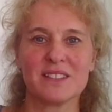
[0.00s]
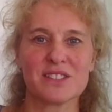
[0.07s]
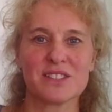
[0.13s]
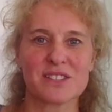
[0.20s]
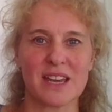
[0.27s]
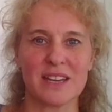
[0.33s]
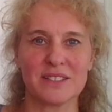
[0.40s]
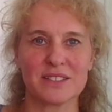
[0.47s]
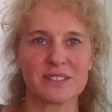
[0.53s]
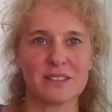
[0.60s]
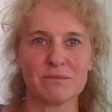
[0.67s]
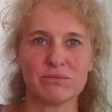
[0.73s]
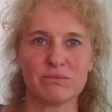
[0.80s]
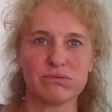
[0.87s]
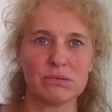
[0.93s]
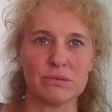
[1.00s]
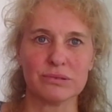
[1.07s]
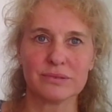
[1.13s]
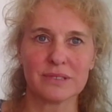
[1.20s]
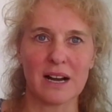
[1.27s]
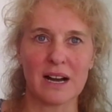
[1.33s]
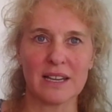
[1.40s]
said,
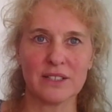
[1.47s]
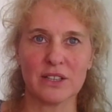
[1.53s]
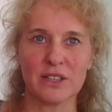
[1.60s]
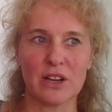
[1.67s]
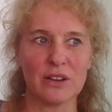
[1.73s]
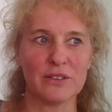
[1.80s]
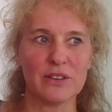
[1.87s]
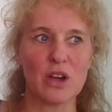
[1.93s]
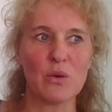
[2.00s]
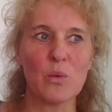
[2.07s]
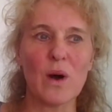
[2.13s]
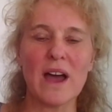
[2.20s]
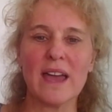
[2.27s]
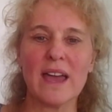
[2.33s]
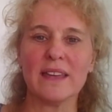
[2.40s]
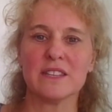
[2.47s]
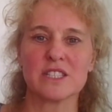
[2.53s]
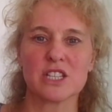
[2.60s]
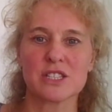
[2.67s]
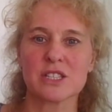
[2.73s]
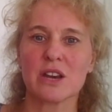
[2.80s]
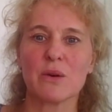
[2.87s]
no way, it's
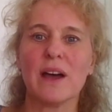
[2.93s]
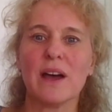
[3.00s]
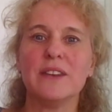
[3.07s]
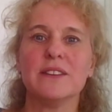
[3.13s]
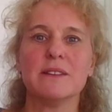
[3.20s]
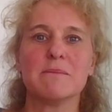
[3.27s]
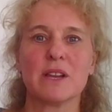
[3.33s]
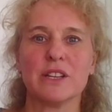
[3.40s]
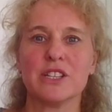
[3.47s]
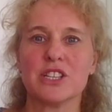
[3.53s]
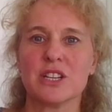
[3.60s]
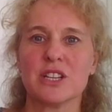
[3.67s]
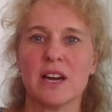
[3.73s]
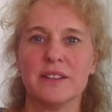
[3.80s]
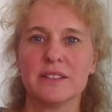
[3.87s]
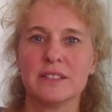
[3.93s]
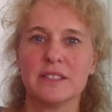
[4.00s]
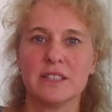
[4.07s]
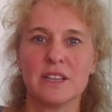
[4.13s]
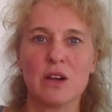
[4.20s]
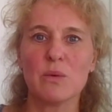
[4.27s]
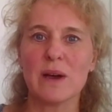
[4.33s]
just going to end in bloodshed.
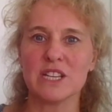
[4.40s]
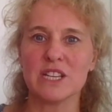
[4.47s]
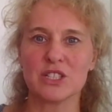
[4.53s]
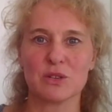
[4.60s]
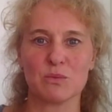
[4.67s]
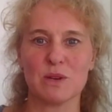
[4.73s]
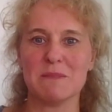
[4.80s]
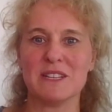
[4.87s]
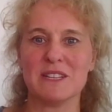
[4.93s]
No way should we